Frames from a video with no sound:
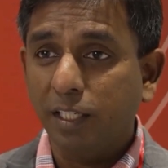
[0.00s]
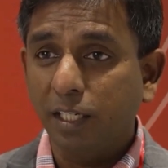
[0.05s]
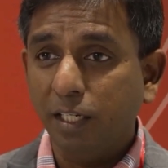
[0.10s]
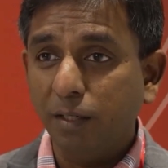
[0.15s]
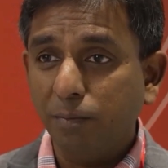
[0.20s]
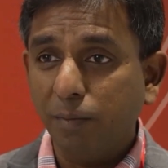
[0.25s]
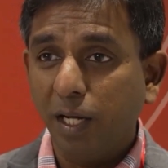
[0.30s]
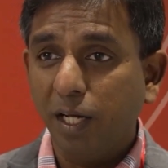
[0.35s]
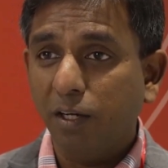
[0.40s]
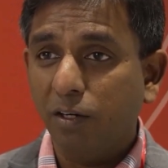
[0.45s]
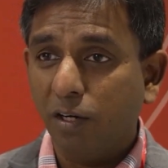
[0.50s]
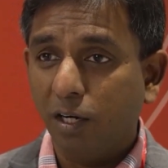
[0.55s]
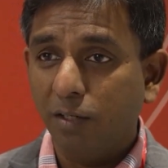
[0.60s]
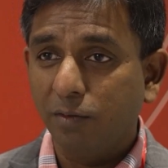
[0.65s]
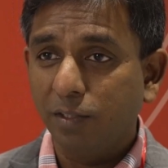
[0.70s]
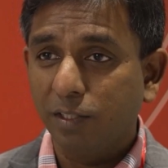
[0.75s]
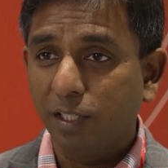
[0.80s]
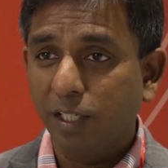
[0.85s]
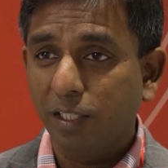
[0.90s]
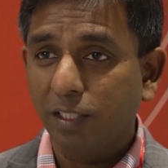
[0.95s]
in my
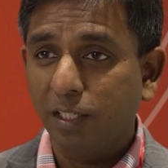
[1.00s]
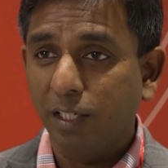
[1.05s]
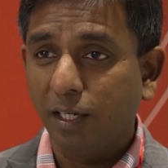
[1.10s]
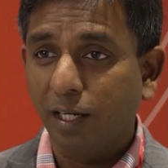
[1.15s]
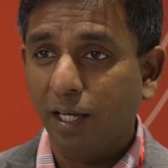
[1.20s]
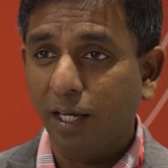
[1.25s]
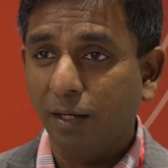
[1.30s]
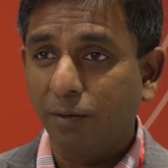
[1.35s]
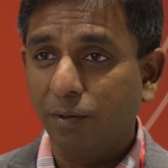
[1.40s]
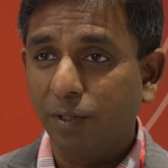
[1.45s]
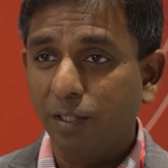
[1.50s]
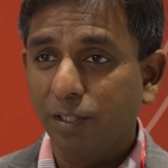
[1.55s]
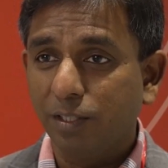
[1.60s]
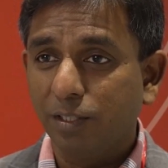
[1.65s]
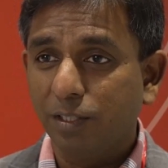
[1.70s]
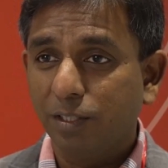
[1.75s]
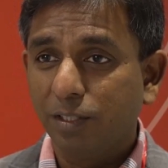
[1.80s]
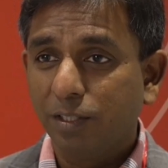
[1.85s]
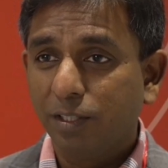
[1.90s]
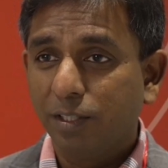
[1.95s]
conversation
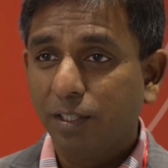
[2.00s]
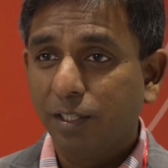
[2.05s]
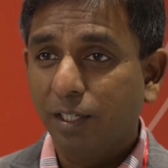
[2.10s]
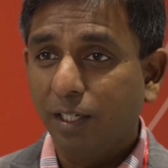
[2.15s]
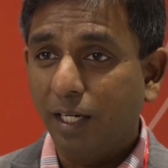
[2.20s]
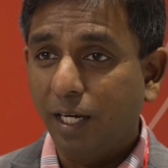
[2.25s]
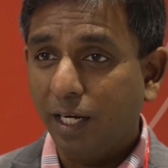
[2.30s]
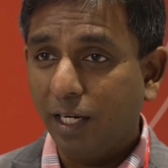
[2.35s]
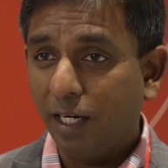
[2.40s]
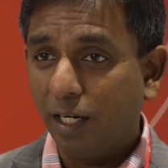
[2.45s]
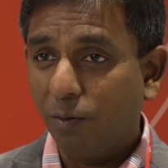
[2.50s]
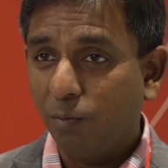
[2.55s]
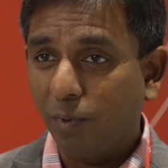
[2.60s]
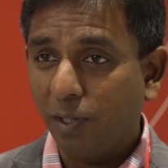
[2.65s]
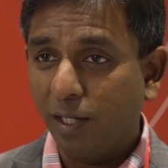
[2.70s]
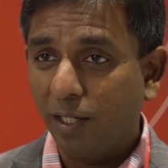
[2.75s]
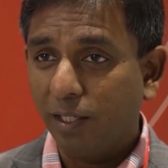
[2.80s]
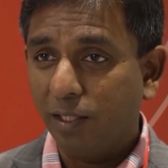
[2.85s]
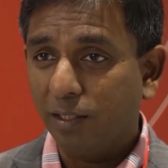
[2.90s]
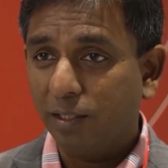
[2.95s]
language, get
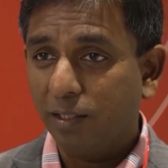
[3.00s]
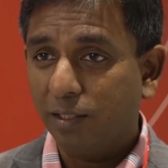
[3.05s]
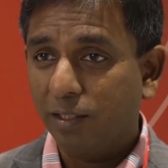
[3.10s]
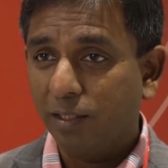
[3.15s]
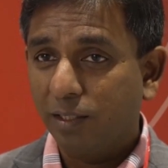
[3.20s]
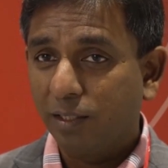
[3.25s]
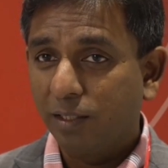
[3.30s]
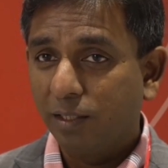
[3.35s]
advice.